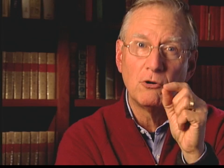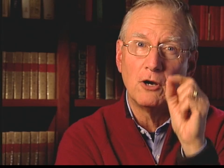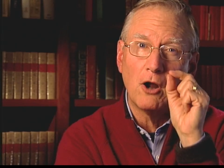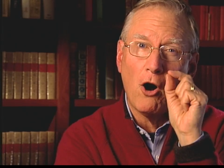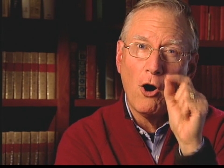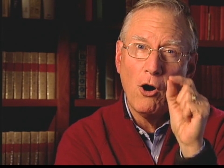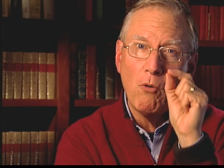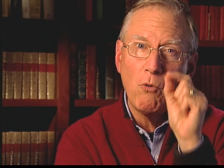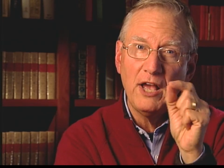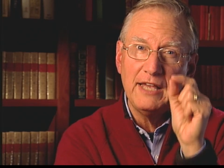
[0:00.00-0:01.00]
word,
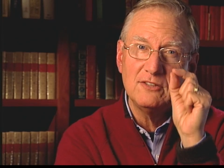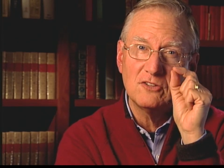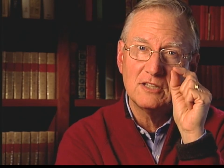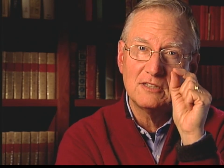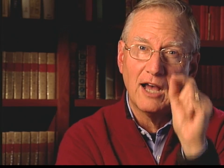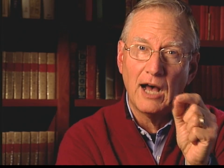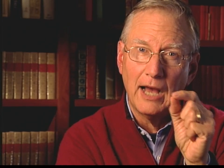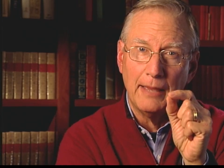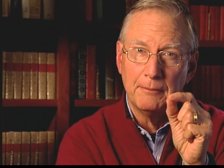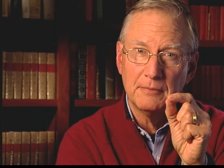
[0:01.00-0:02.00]
always a
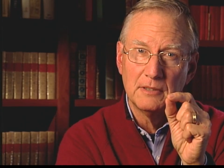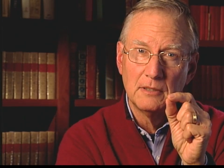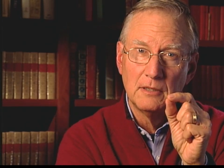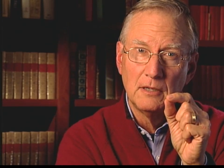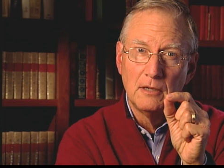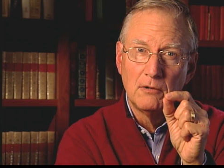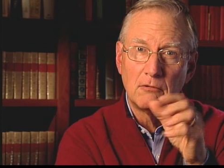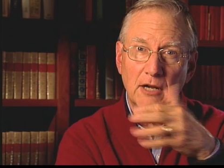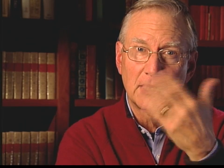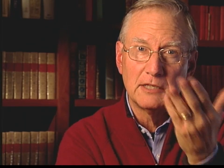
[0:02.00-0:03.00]
time
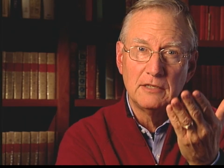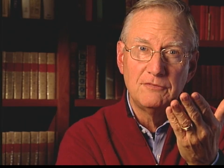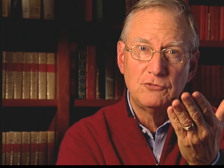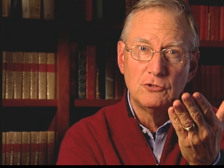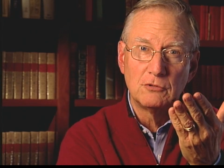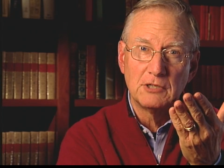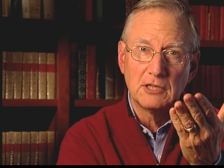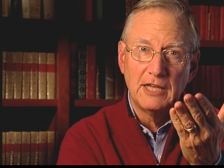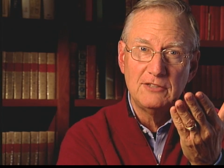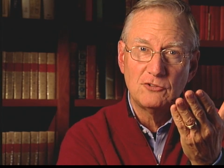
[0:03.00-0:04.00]
relative to a
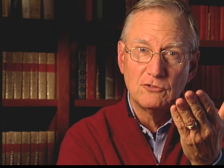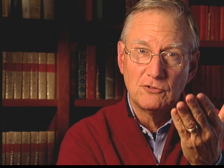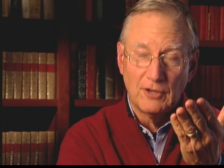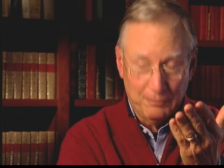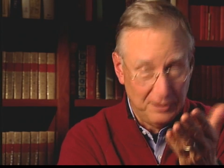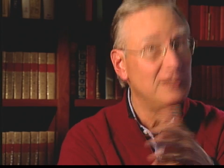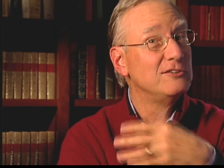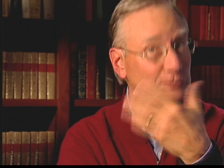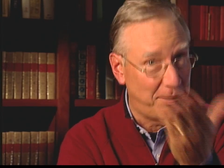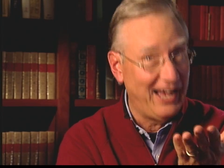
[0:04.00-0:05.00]
relationship,
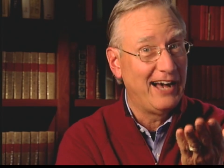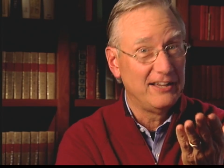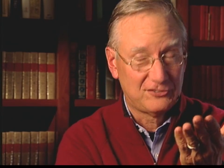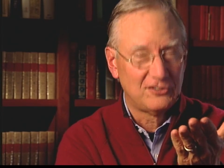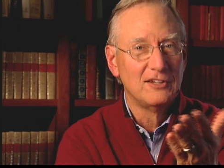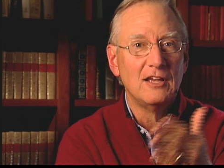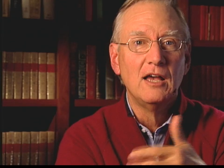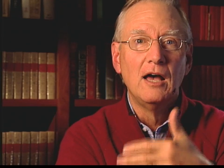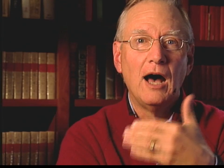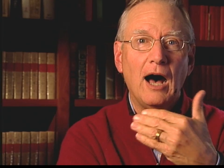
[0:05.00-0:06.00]
spouse,
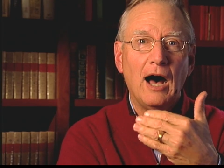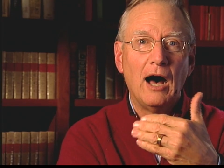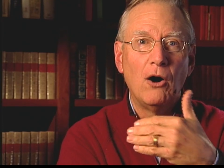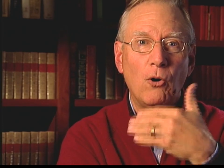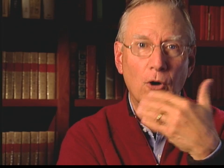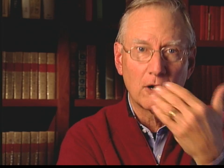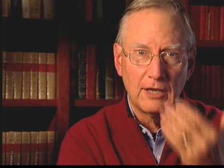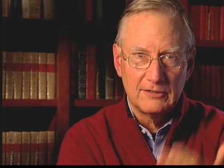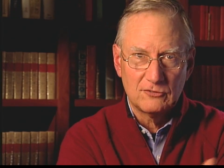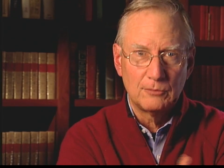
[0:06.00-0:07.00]
uh, or
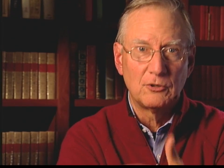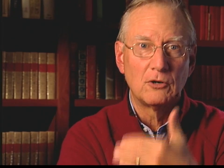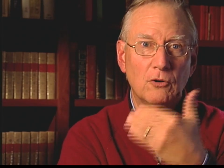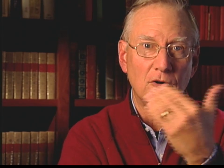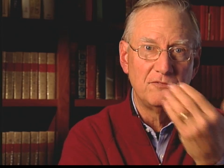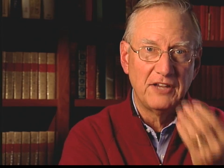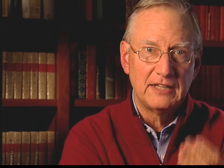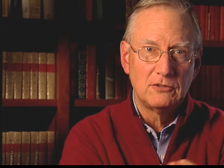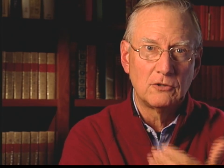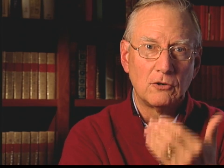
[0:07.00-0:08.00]
customer, or
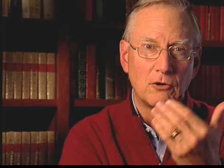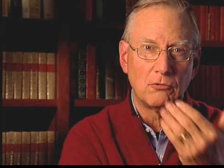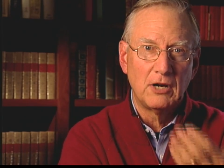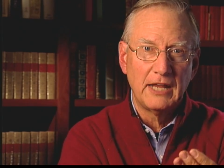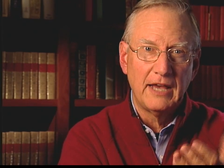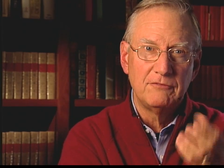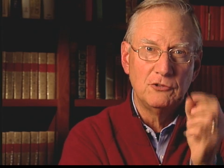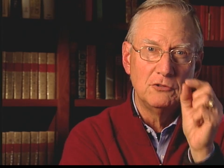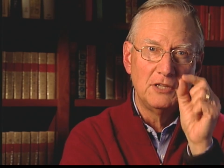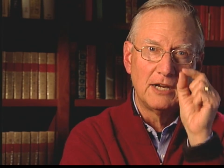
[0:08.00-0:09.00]
vendor, or what have
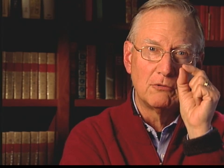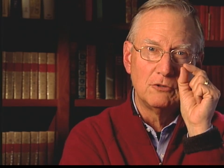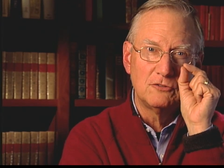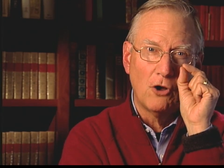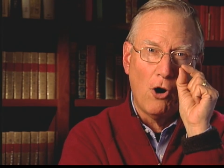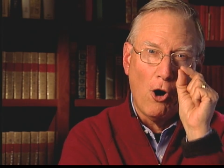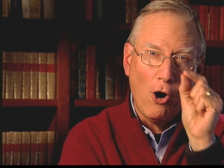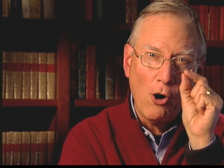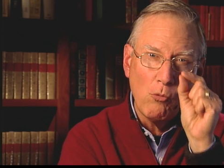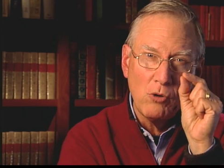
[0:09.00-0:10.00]
you. There was
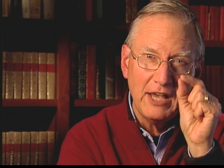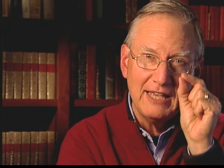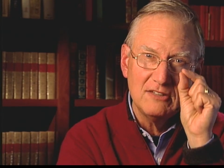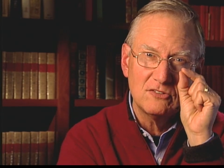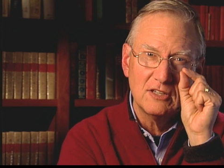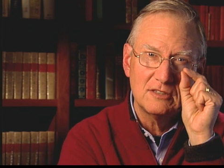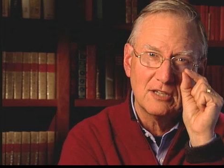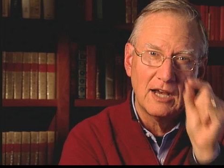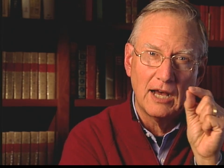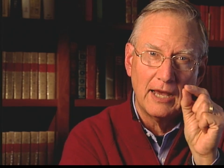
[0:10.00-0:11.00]
always a
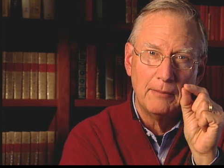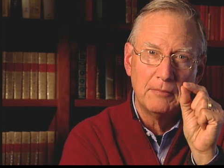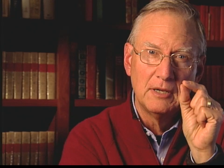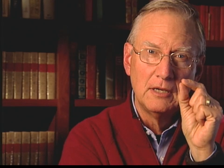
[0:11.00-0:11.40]
time